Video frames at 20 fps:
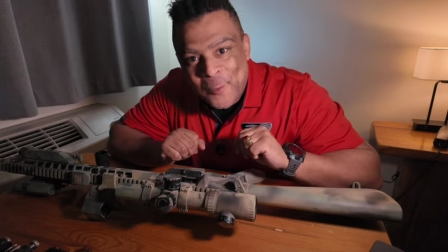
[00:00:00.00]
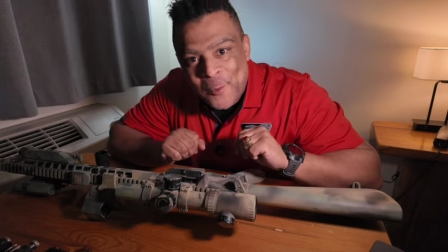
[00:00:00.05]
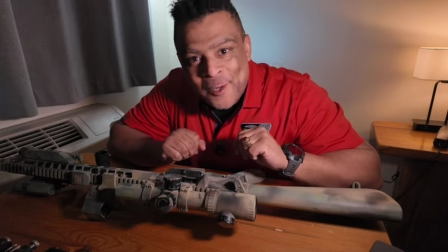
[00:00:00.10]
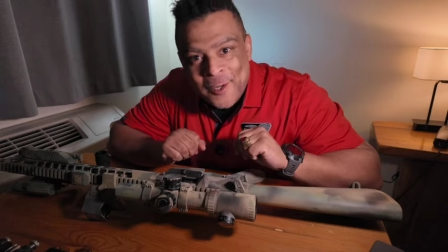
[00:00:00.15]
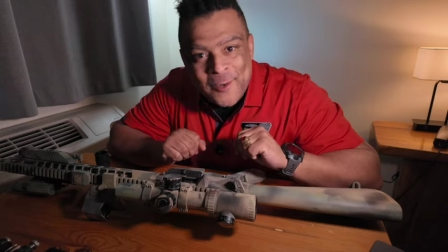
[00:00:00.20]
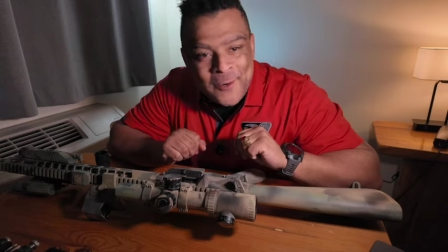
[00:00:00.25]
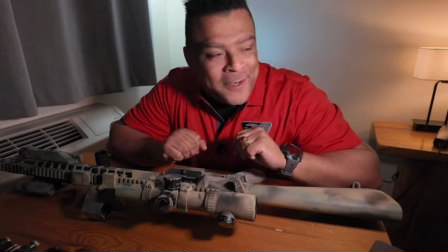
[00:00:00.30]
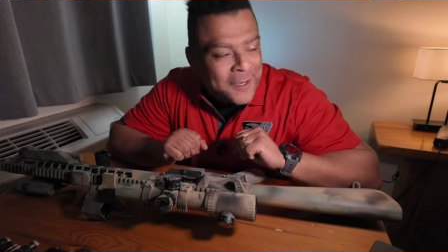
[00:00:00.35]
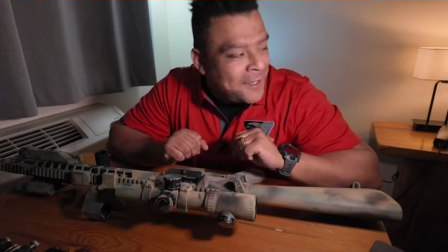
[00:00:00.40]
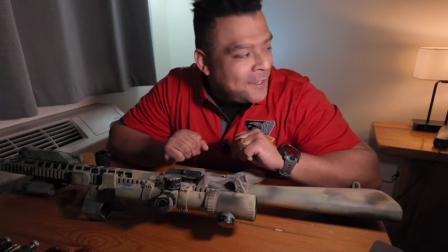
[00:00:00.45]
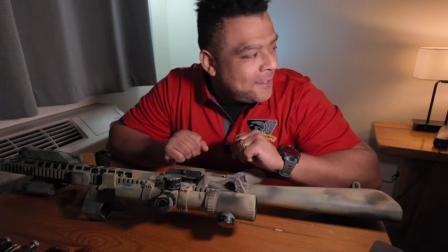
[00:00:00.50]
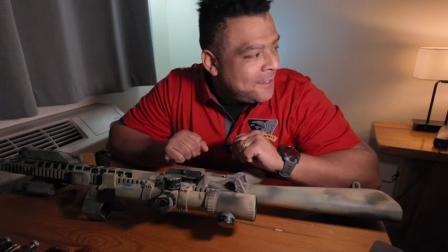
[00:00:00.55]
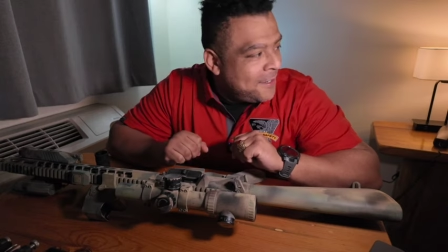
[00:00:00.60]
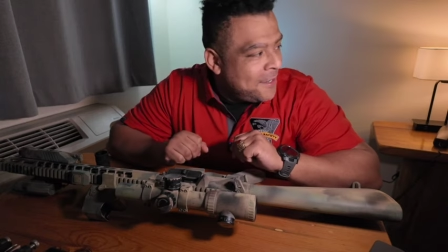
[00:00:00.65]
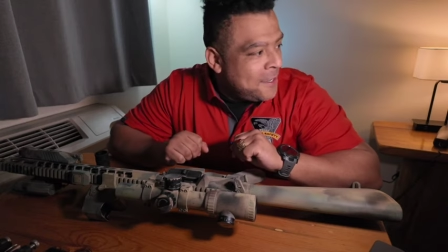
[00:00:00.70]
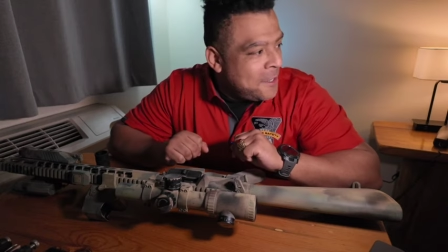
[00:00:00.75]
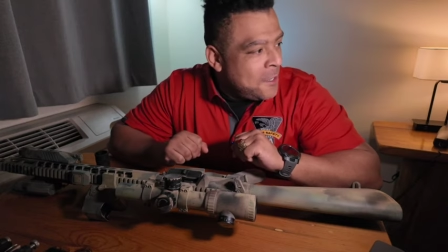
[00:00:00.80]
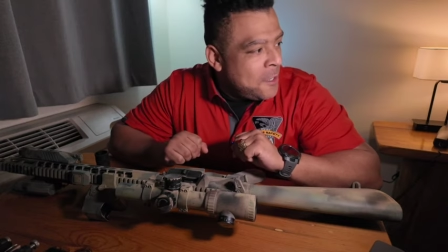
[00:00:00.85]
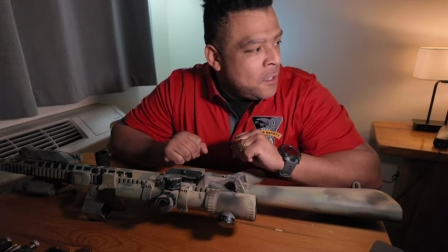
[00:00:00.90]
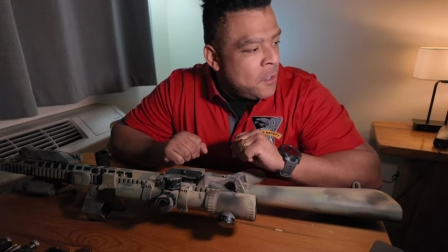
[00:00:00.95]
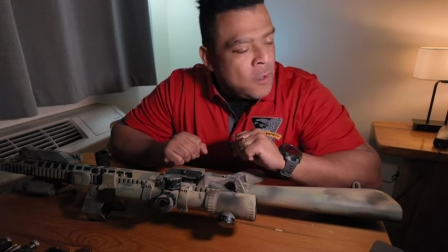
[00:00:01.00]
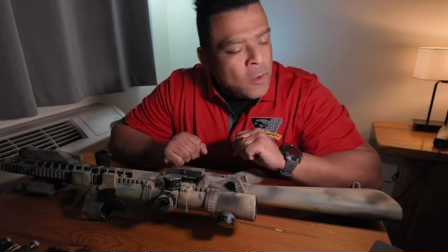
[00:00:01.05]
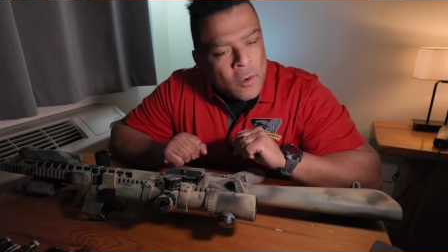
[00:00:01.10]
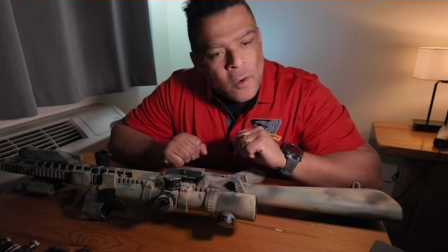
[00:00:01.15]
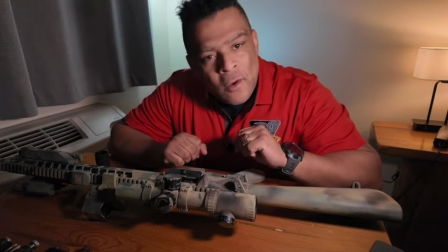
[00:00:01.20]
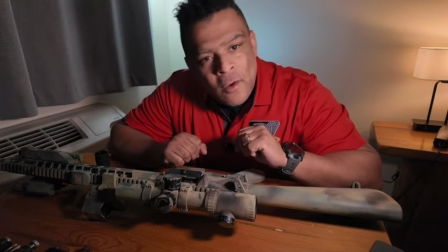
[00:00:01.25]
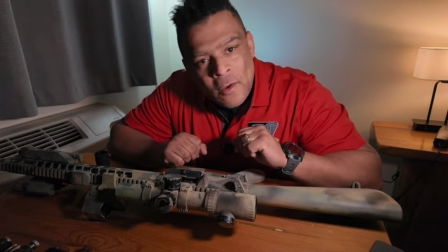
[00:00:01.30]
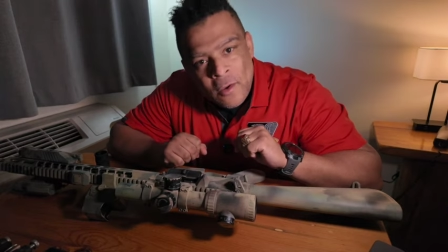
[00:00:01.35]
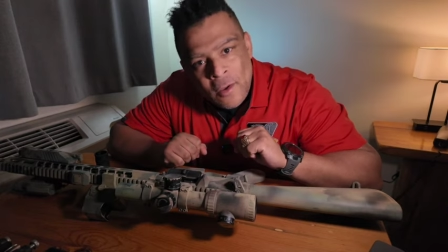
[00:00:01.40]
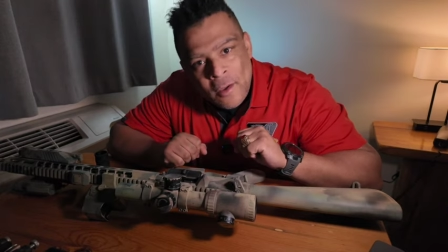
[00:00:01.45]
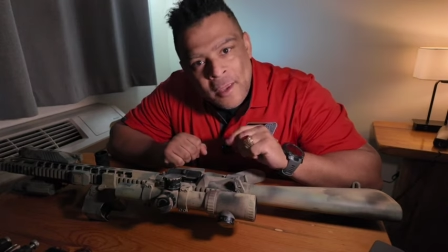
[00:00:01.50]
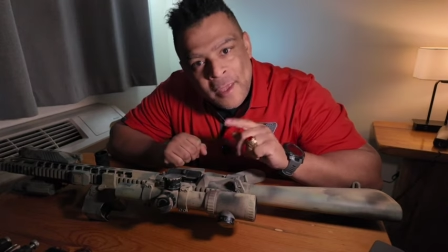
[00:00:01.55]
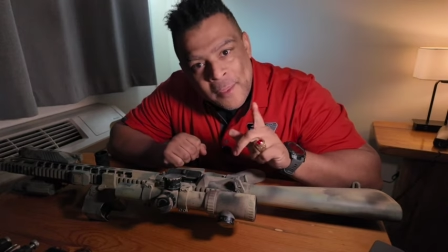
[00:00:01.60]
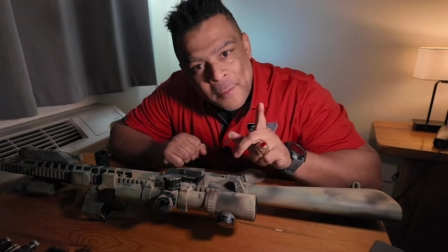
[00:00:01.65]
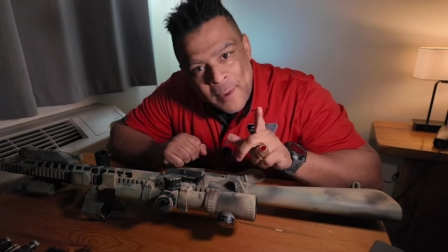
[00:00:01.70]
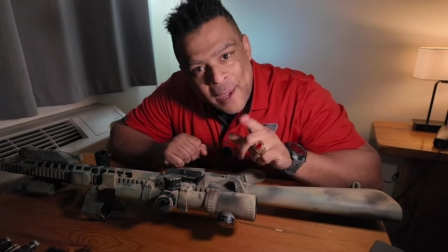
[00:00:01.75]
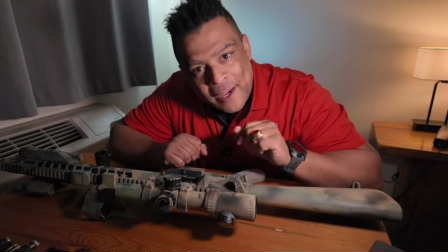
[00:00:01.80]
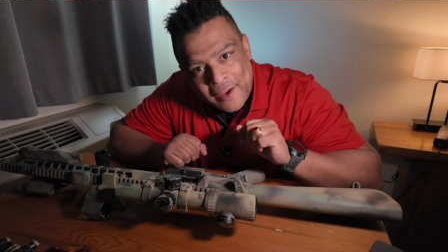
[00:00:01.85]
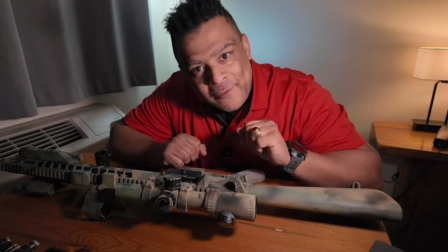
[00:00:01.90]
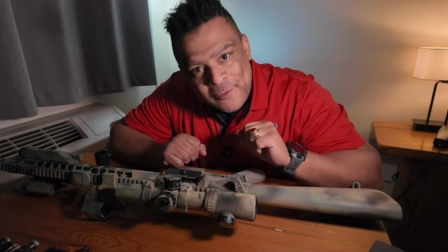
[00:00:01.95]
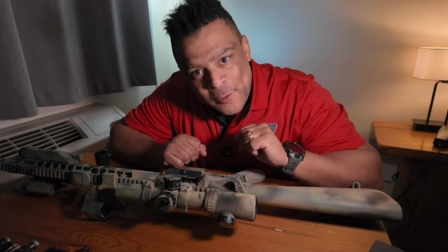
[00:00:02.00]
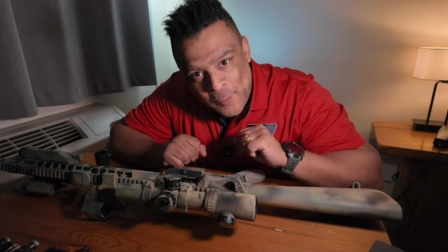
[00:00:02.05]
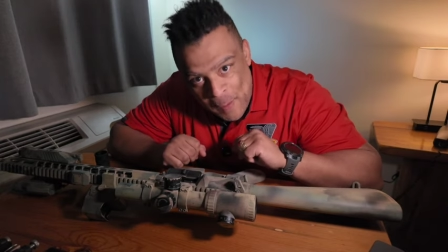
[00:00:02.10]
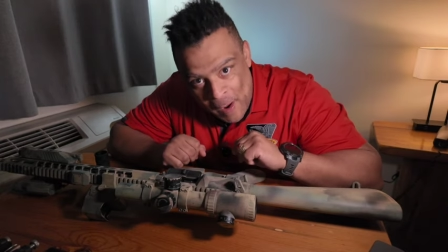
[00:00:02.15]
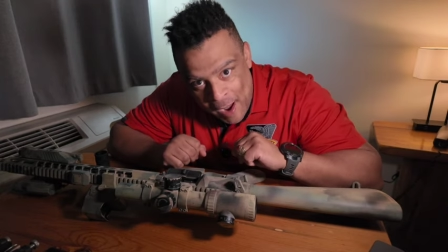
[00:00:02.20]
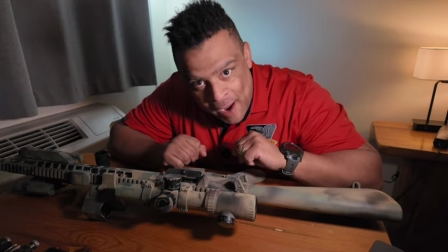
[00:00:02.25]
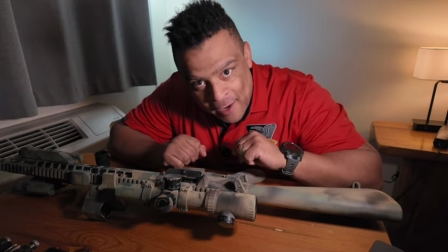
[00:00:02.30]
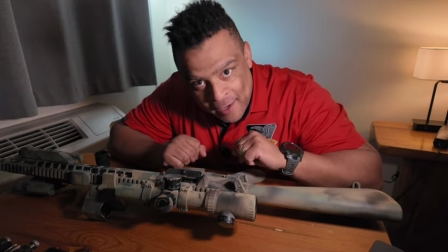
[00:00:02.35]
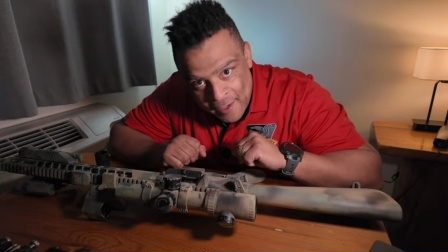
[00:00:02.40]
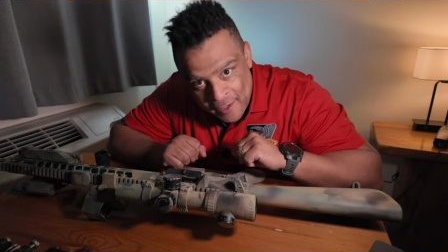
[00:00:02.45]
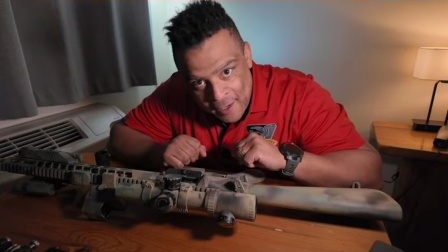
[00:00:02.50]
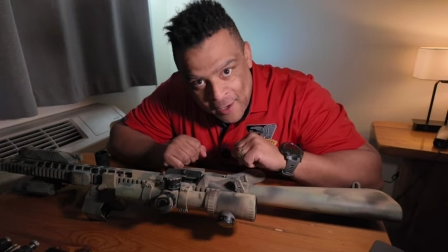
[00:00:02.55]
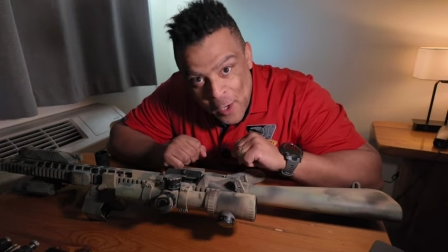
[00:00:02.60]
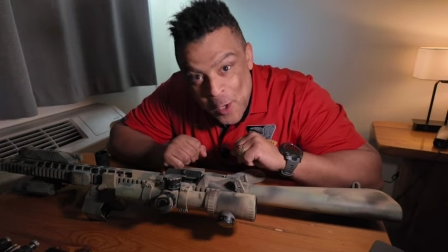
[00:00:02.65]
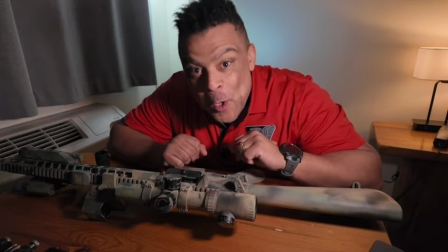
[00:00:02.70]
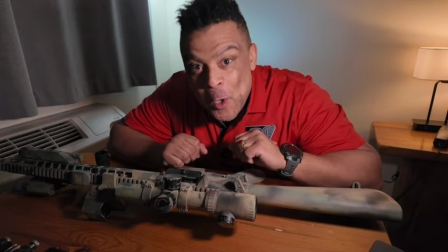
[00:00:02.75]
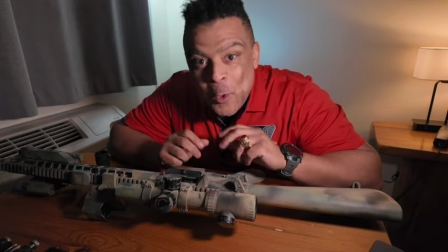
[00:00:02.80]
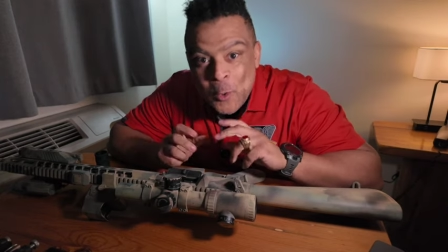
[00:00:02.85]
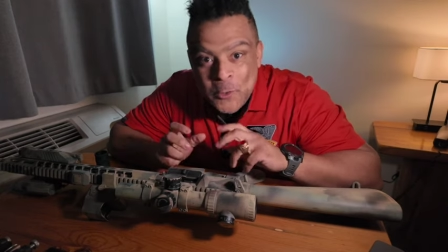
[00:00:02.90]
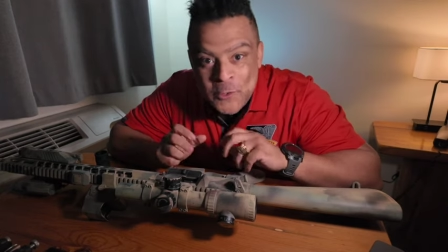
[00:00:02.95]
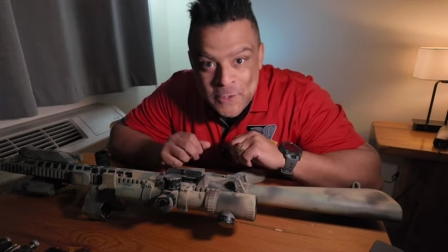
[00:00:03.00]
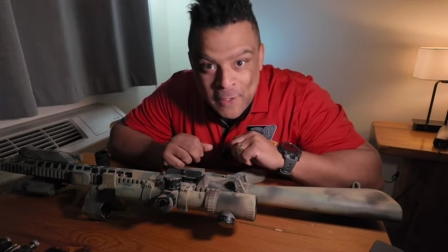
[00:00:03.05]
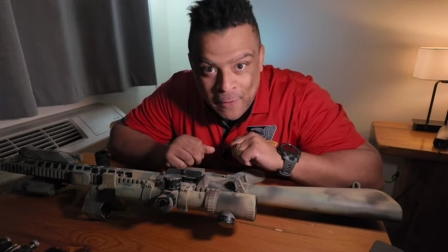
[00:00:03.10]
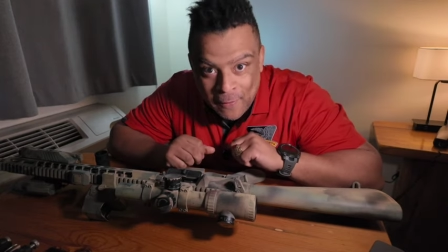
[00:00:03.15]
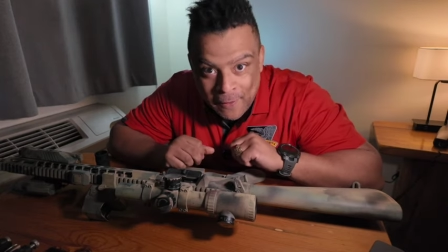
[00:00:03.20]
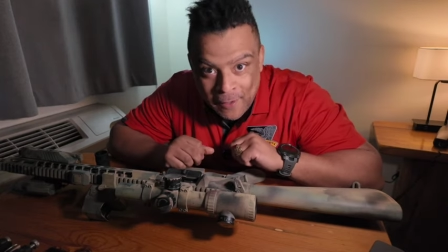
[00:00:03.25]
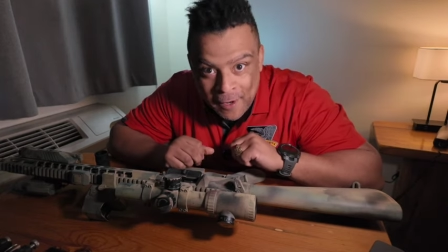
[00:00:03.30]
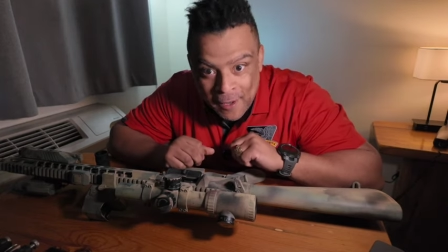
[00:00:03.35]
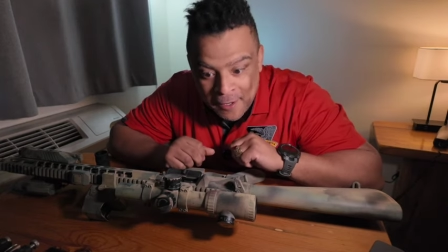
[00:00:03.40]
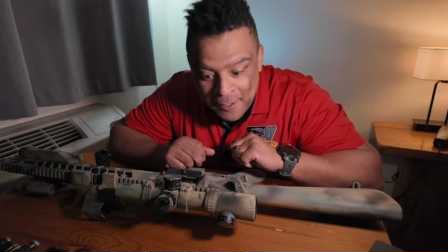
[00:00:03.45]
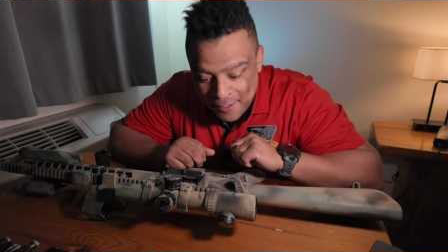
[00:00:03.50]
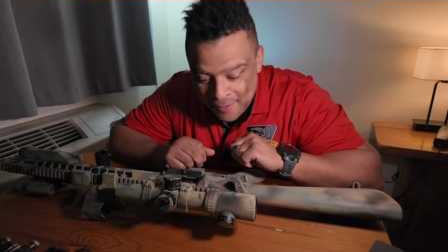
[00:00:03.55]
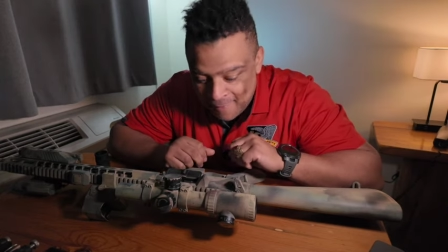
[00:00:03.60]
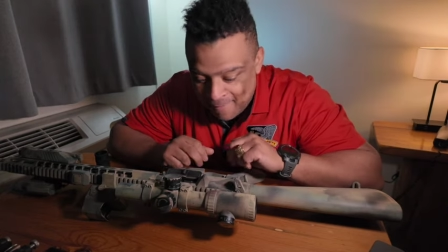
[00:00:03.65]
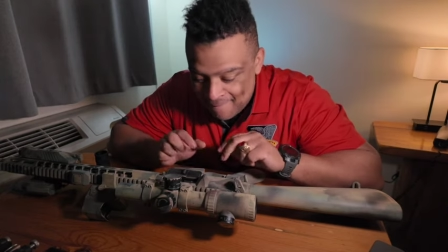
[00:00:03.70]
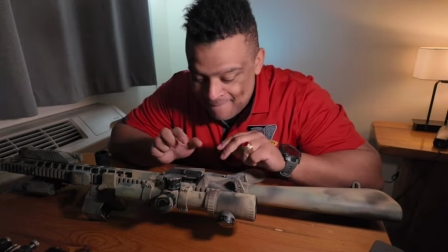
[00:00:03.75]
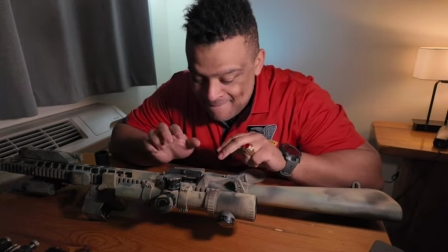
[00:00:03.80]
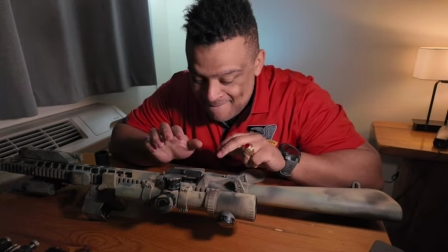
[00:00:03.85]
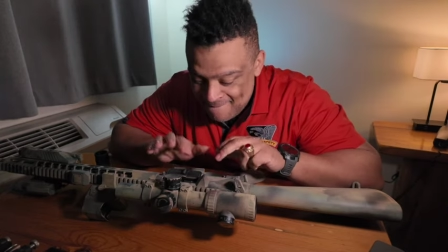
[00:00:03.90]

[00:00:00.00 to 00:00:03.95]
wondering, in the back of your mind, who's Ariana?